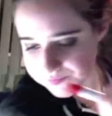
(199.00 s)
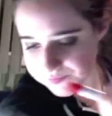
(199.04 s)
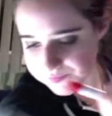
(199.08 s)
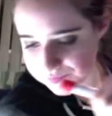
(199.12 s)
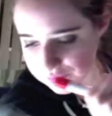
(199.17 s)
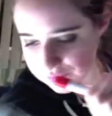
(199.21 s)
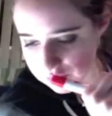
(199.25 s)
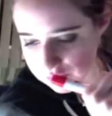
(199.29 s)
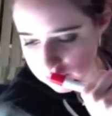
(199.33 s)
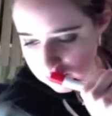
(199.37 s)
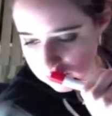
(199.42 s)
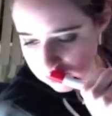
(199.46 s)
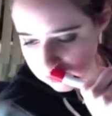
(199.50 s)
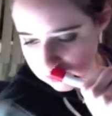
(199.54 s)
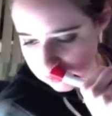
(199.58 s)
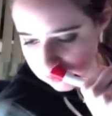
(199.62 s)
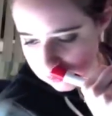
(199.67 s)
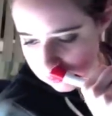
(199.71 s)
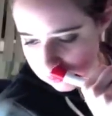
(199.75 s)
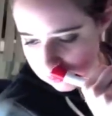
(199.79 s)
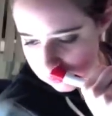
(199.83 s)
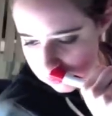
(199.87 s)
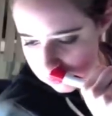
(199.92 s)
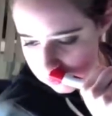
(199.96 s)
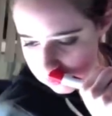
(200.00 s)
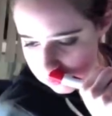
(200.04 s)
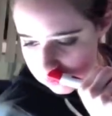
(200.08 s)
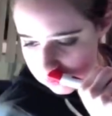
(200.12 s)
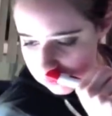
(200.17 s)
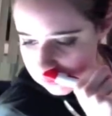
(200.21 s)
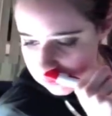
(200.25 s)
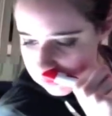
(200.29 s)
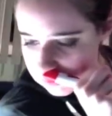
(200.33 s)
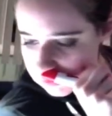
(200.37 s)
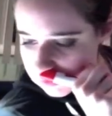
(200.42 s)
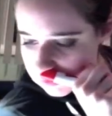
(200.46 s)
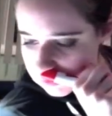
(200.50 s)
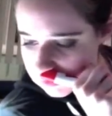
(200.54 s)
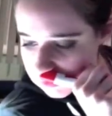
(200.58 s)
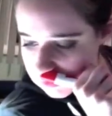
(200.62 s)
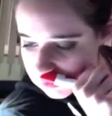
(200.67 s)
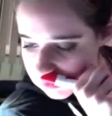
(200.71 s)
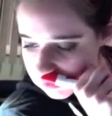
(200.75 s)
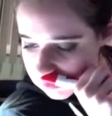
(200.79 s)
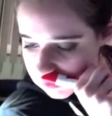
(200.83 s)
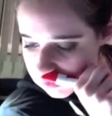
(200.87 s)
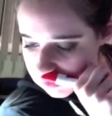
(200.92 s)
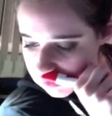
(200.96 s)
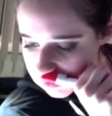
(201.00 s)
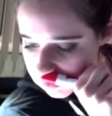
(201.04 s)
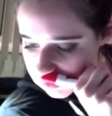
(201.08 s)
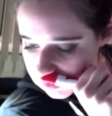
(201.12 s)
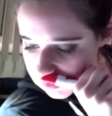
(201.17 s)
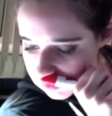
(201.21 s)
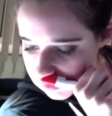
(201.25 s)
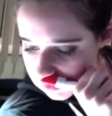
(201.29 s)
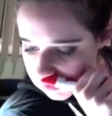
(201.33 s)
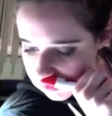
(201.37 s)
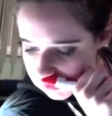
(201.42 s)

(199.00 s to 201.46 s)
Nobody speaks.